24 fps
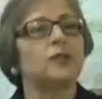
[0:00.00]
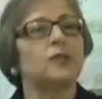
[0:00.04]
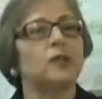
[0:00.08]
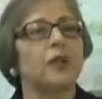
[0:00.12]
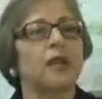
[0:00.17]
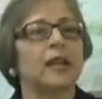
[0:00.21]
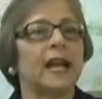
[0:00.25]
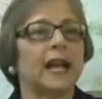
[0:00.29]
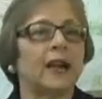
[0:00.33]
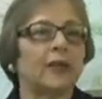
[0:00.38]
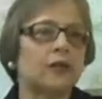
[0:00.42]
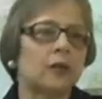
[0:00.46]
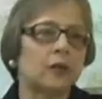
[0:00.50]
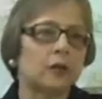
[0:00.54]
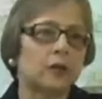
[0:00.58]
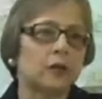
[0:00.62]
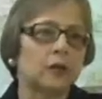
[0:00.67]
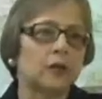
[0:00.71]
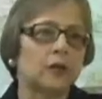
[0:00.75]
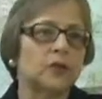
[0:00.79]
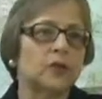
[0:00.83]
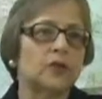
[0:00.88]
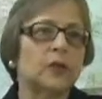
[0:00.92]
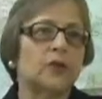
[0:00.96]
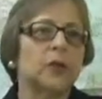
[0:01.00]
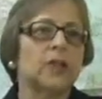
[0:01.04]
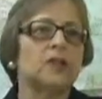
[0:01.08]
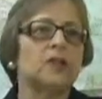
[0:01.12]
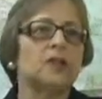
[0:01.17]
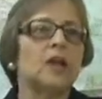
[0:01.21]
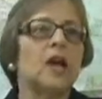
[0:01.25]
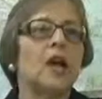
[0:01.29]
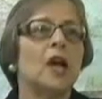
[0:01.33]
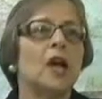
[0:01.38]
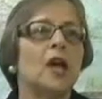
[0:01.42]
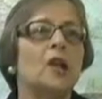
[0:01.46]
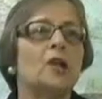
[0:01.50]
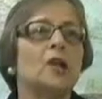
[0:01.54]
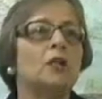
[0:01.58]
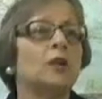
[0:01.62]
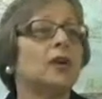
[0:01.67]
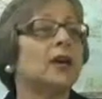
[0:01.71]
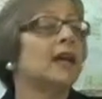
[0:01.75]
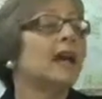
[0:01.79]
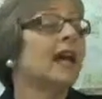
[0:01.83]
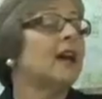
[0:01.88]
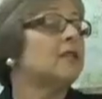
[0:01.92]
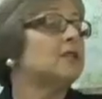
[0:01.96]
you can have universities, you
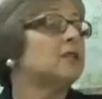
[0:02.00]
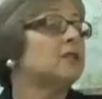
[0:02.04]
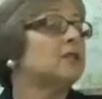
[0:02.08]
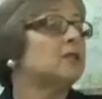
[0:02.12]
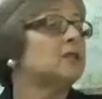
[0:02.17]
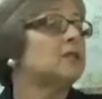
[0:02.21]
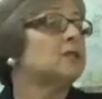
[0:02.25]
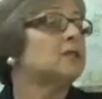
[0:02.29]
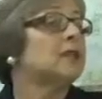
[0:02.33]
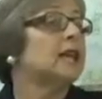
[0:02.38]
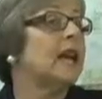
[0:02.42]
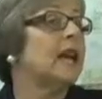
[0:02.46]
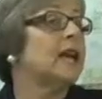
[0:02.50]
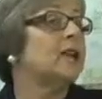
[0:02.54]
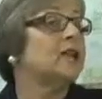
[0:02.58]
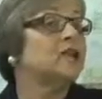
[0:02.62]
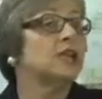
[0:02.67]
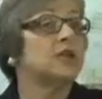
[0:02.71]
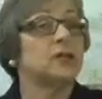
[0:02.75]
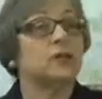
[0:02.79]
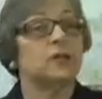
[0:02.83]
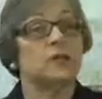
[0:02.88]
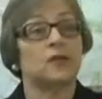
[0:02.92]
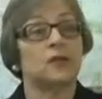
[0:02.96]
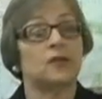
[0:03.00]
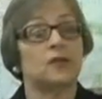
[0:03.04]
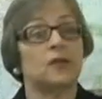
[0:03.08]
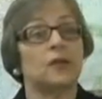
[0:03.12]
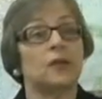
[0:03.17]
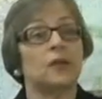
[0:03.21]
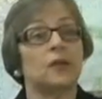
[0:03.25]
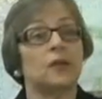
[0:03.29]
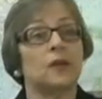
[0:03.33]
can have associations,